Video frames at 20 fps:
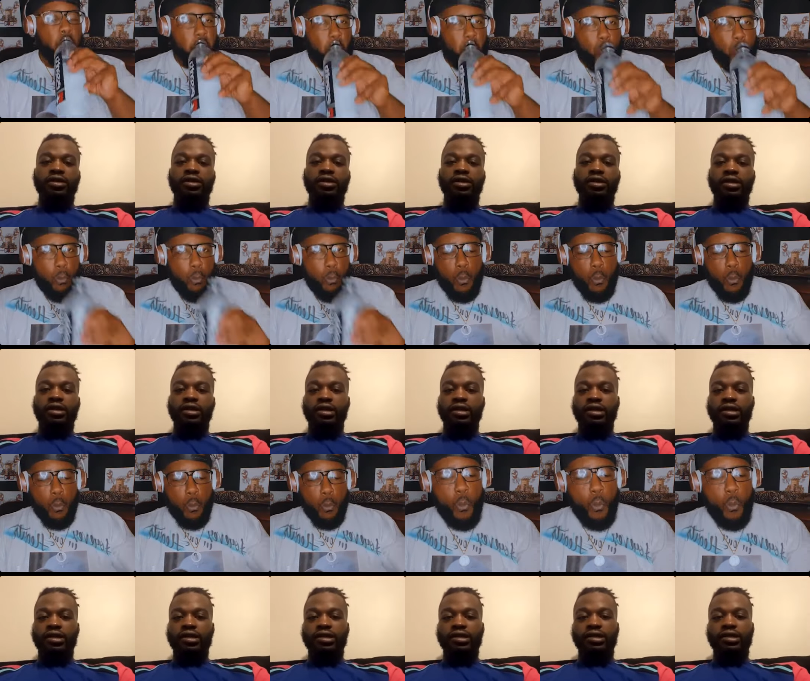Speaker 1: and
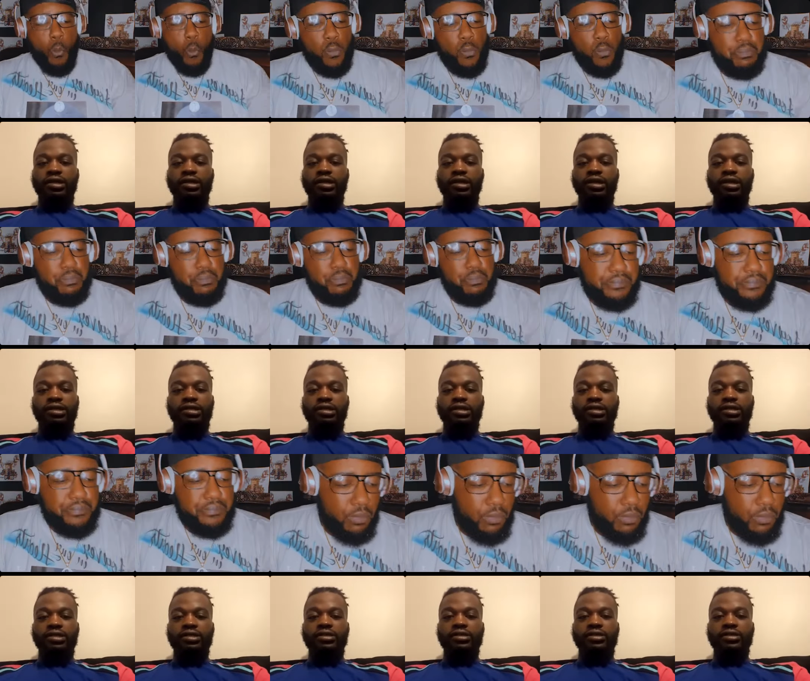that
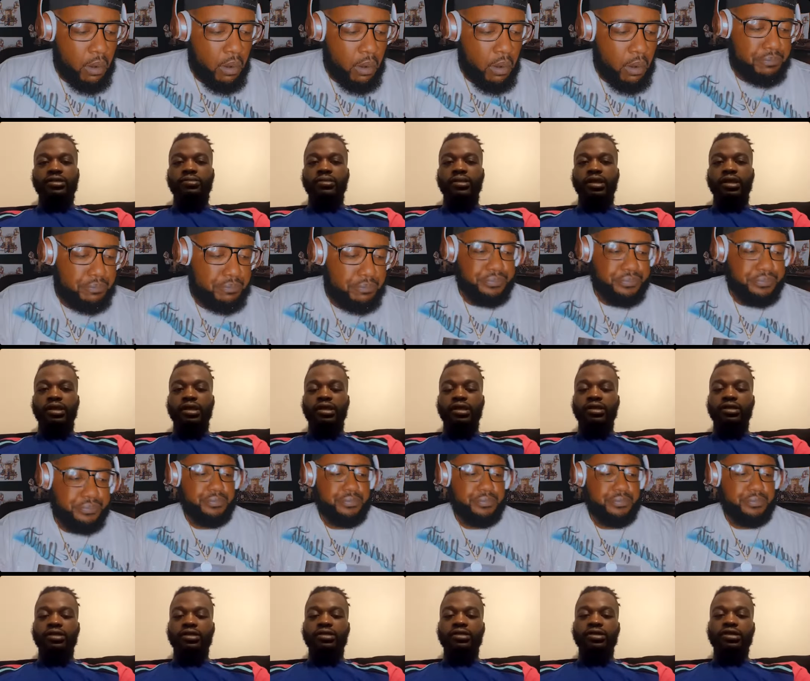just meaning
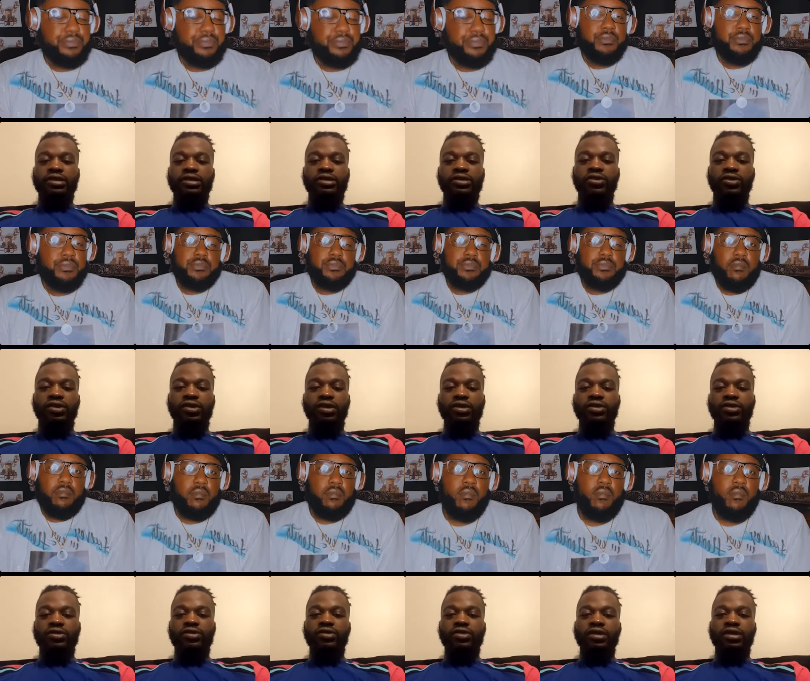just going
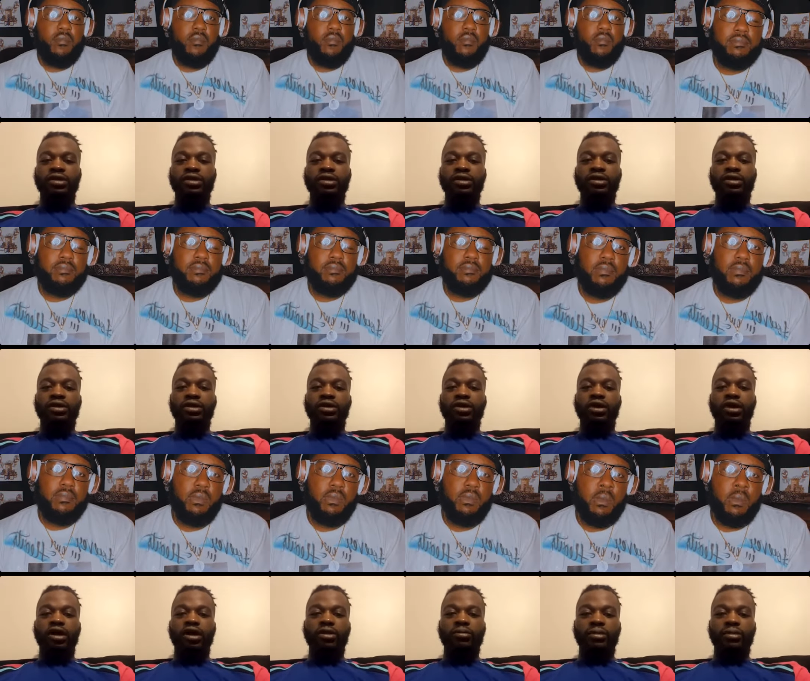through and all of my